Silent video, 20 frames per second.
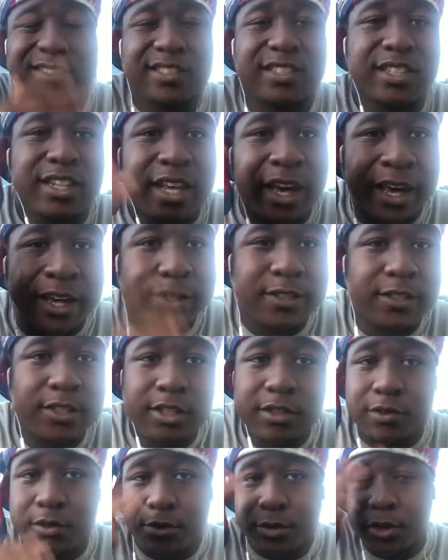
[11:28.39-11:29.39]
gnats
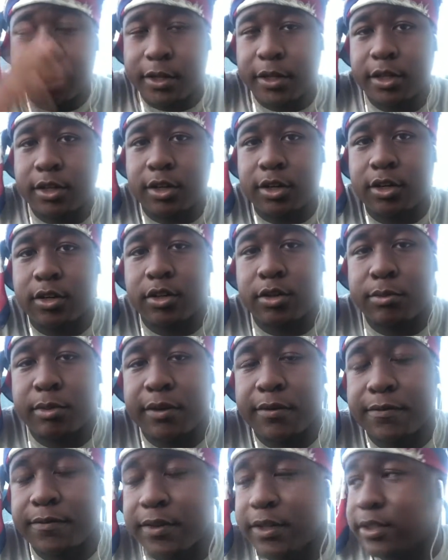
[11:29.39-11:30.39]
everywhere, all in my
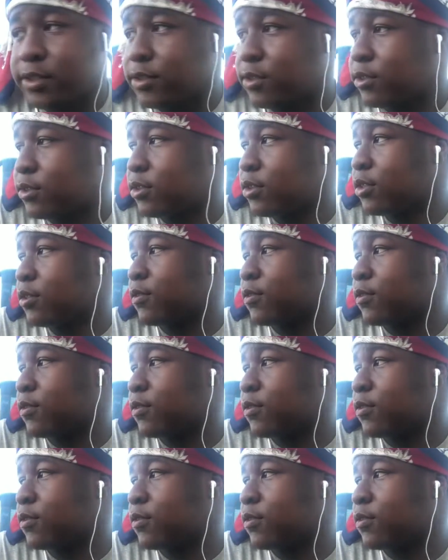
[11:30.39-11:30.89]
face and stuff.